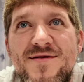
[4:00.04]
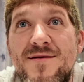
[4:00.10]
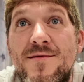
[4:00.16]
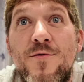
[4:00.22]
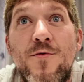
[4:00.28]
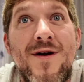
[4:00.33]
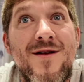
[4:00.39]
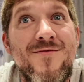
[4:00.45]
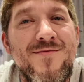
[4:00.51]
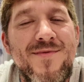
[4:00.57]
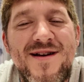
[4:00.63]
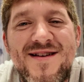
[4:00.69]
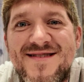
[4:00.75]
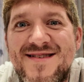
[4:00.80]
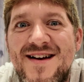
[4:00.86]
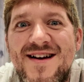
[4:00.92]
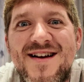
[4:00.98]
was gonna be waiting with
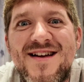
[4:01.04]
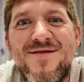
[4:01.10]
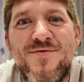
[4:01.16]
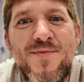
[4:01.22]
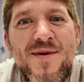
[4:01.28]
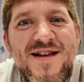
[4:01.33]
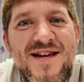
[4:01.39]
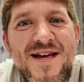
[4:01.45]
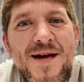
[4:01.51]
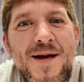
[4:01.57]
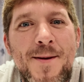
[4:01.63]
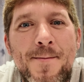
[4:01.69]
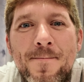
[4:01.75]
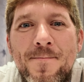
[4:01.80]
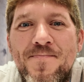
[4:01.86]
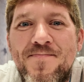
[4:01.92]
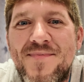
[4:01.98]
my sign with my
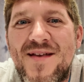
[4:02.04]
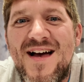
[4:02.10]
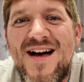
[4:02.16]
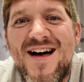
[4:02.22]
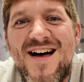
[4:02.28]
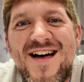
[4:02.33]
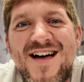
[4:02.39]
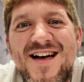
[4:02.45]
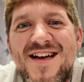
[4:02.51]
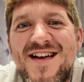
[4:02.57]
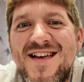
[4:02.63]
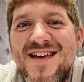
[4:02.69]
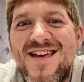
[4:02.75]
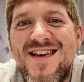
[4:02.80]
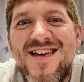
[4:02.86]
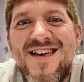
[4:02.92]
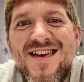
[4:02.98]
name,
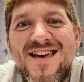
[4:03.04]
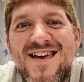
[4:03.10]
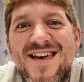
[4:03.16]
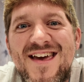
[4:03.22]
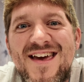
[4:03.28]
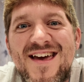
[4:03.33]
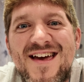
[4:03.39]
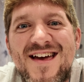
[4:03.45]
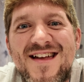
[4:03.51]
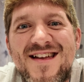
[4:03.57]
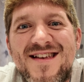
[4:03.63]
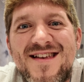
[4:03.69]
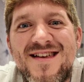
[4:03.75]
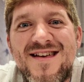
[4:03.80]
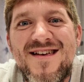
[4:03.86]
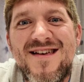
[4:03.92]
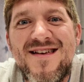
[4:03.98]

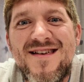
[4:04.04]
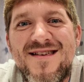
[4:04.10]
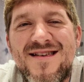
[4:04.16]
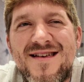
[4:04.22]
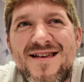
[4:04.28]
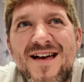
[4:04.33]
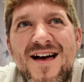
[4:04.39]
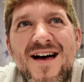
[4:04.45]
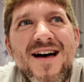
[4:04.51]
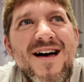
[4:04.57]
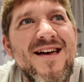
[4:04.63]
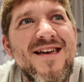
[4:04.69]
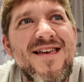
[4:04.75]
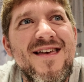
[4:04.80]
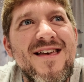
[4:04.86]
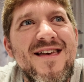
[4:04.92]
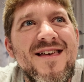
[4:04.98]
and
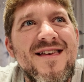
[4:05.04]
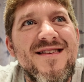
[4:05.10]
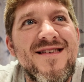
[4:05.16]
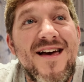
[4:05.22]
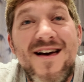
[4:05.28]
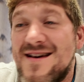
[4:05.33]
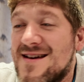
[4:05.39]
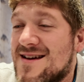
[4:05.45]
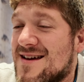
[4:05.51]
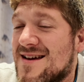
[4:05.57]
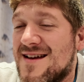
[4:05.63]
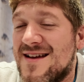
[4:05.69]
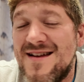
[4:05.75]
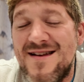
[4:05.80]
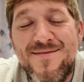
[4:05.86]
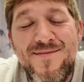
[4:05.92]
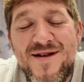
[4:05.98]
yeah,
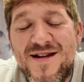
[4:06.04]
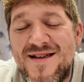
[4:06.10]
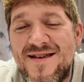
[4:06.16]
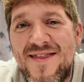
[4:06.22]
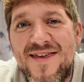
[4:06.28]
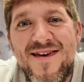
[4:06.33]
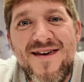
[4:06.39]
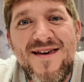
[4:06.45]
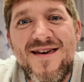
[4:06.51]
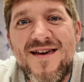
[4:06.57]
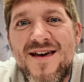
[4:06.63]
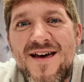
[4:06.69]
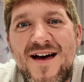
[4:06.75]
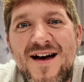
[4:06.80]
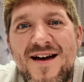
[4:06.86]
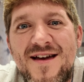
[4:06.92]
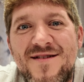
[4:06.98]
and immediately
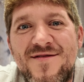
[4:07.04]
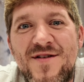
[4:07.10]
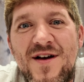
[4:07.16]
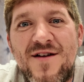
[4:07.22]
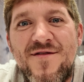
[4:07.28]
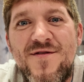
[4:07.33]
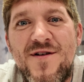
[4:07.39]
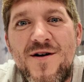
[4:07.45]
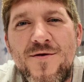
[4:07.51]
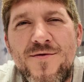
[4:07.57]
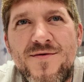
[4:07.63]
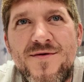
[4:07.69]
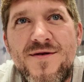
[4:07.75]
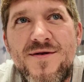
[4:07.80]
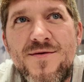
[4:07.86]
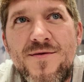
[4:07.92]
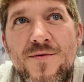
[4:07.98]
I
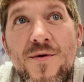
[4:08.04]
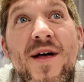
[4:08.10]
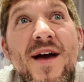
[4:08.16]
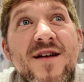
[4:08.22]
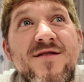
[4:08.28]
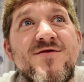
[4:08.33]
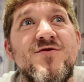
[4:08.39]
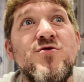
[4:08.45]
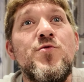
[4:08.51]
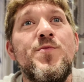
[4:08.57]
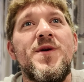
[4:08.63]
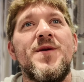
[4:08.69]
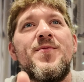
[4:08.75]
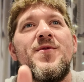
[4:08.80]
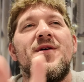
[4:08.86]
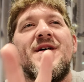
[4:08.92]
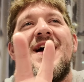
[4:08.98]
found, well, I had 2
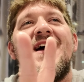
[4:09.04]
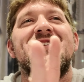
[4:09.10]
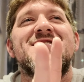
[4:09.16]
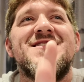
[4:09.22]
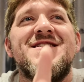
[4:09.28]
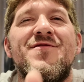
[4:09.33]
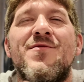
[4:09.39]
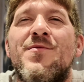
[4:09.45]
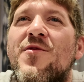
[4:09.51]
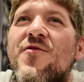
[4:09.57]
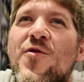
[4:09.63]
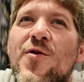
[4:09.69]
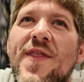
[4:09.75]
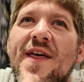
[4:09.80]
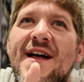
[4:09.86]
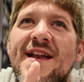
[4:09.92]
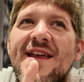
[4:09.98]
people actually. Even
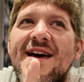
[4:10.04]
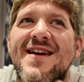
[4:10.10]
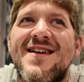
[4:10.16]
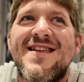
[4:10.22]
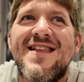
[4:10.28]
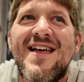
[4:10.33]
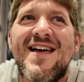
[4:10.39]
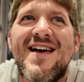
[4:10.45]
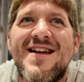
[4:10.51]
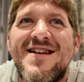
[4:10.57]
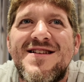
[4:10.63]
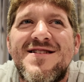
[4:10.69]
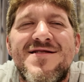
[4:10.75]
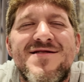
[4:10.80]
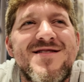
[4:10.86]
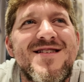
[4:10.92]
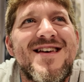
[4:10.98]
before that, I
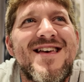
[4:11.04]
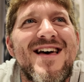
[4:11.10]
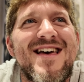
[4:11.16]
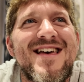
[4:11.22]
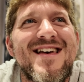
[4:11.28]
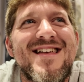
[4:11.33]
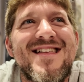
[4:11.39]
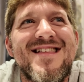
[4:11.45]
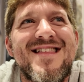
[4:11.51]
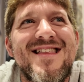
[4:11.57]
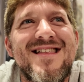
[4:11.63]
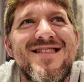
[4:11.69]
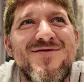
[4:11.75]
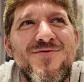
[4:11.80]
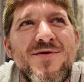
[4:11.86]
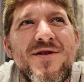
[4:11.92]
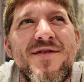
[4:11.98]
needed to
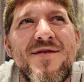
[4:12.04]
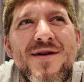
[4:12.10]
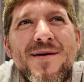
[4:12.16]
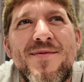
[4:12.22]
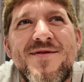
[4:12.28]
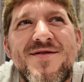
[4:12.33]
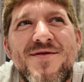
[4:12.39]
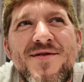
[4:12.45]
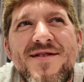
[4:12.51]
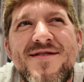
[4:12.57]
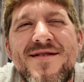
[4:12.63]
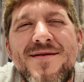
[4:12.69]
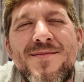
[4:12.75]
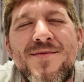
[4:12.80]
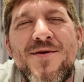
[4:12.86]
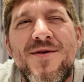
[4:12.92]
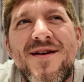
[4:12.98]
do another episode at
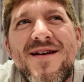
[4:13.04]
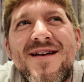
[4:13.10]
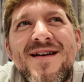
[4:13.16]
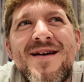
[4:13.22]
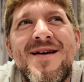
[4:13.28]
some point.